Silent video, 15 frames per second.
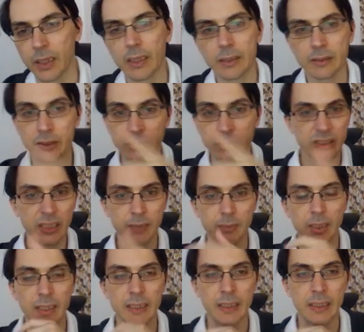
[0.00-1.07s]
There is some
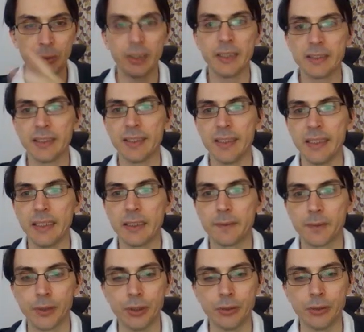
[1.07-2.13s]
uh, related link
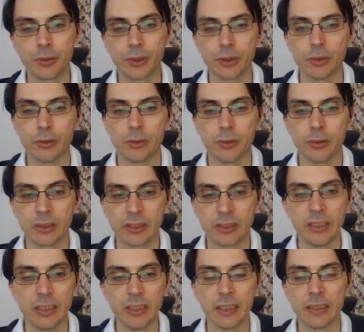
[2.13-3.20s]
for you to
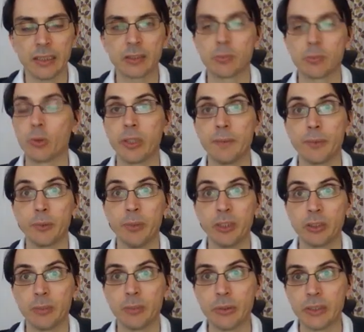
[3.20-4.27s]
see uh, some more
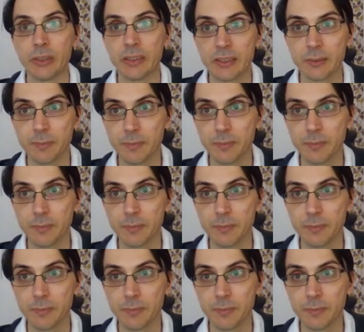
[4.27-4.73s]
information about this.